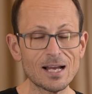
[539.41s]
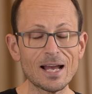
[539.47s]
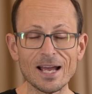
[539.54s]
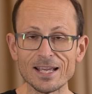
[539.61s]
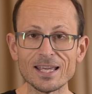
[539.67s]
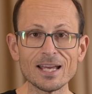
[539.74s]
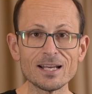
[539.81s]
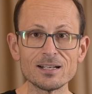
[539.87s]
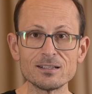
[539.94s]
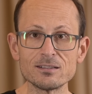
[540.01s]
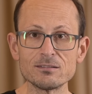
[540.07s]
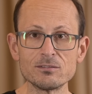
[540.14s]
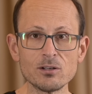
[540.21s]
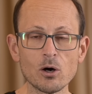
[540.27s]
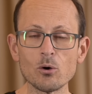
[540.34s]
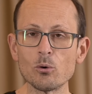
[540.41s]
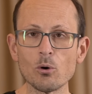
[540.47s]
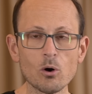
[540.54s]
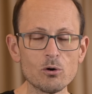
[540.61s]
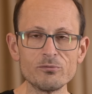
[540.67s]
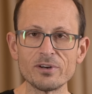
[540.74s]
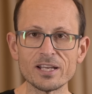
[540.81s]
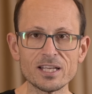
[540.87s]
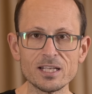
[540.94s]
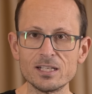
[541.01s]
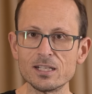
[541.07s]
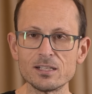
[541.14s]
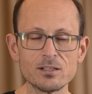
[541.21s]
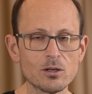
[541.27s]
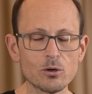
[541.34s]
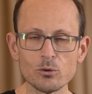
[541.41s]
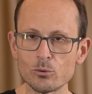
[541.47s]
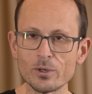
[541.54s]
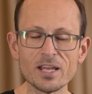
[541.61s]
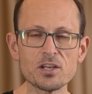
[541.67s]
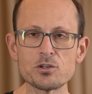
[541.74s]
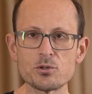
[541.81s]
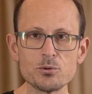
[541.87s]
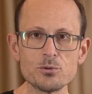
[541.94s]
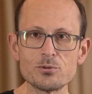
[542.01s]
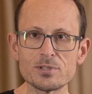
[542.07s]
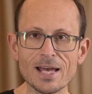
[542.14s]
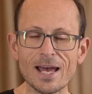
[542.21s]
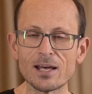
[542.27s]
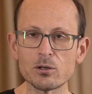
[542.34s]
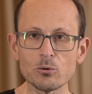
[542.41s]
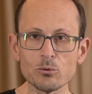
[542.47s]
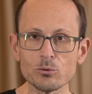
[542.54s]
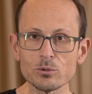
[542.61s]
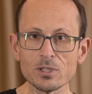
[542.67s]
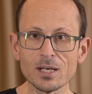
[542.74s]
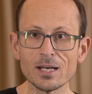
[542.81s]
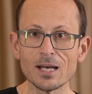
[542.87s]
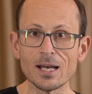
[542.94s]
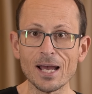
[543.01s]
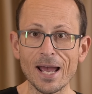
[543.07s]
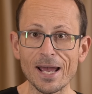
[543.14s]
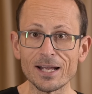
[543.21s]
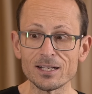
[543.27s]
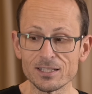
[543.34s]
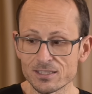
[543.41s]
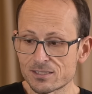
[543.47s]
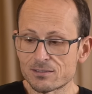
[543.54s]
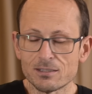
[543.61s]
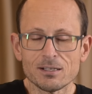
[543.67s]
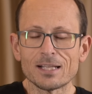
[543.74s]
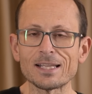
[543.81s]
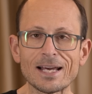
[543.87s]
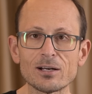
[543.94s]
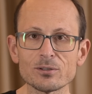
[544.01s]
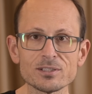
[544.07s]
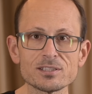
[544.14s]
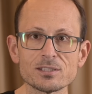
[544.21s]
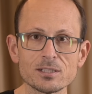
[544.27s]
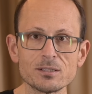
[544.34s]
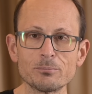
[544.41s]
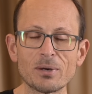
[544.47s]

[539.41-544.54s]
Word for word: Again, no overheating, no issues at all and it's allowed us to